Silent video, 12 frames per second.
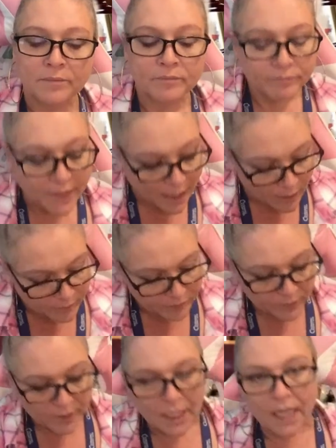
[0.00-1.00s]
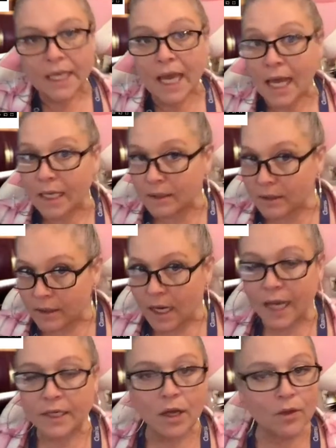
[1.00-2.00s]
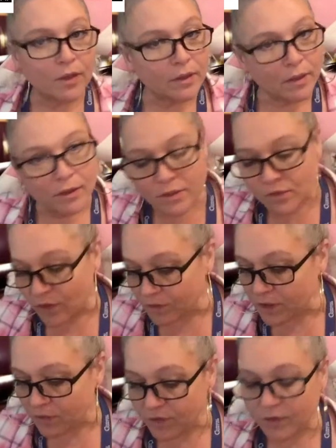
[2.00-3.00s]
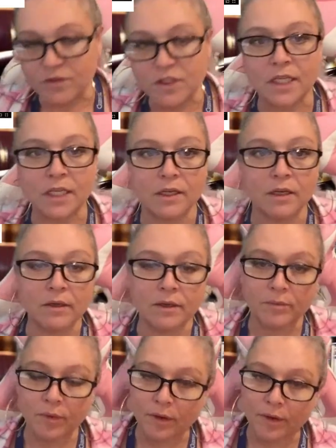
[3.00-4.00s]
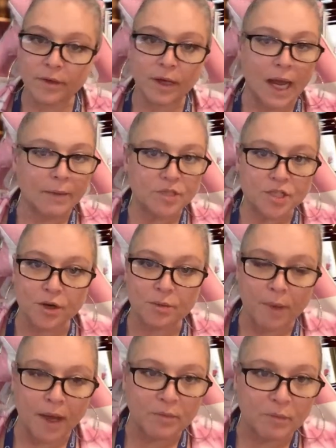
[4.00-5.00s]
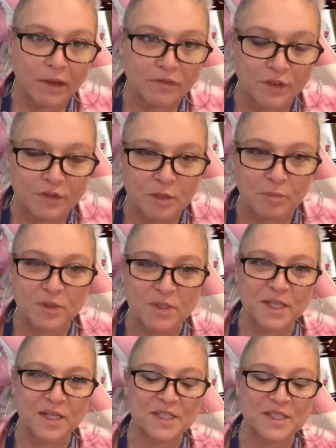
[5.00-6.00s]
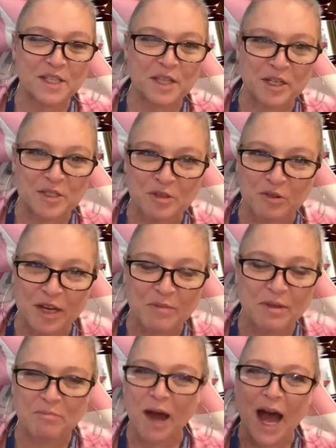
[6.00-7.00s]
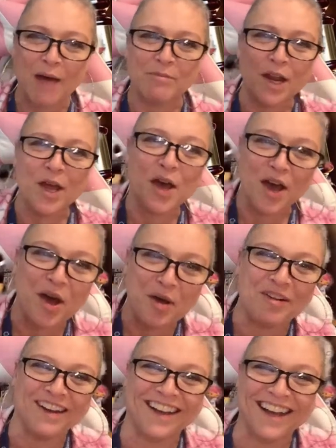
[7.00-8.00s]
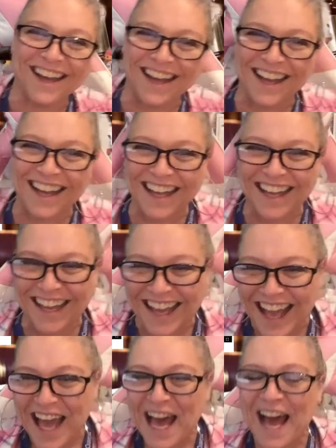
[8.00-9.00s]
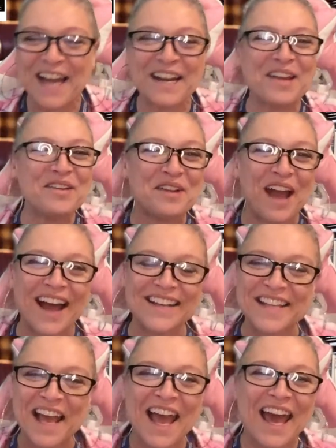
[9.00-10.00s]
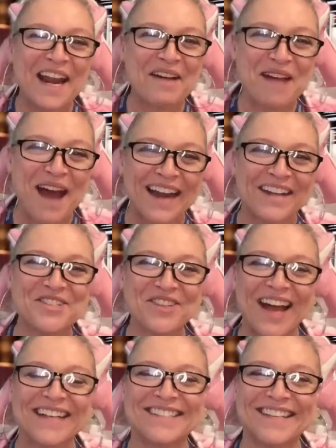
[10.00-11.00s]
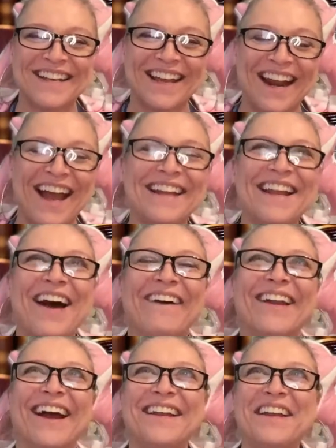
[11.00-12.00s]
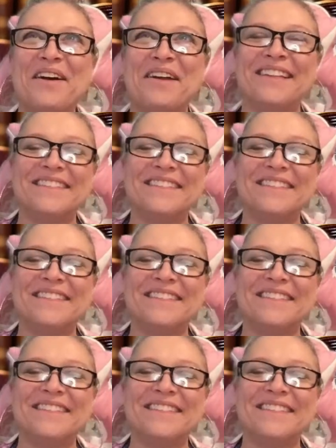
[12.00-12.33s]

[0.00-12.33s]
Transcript: Now, again, I know that there's 50-50 here, and we're, yeah, I'm sure my 50% is in there screaming, Mom, no! I know you guys, and I'm not addressing it. I know it.